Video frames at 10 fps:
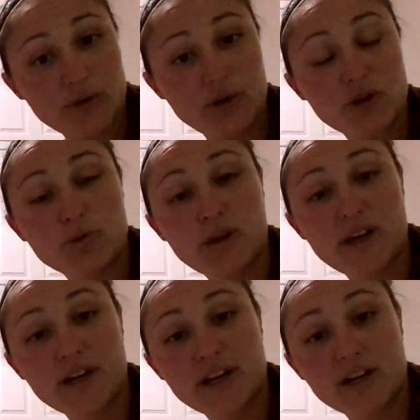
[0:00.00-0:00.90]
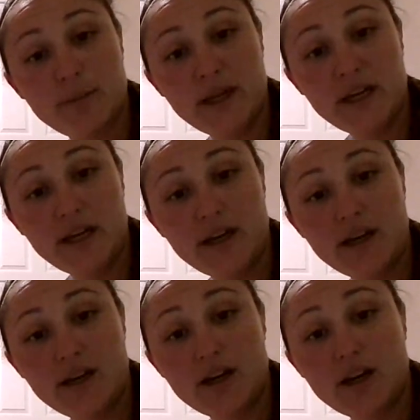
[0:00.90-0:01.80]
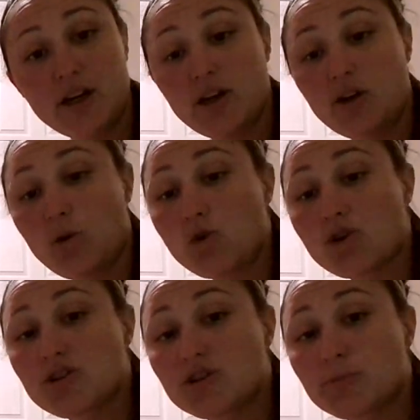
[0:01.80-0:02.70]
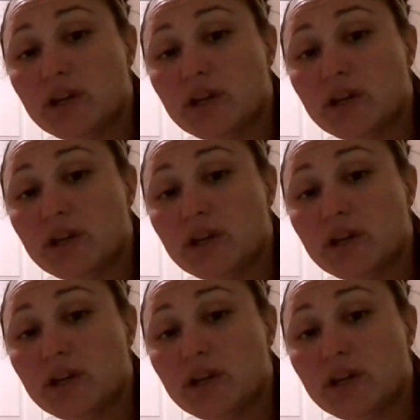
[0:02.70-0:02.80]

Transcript: Your body could be orange,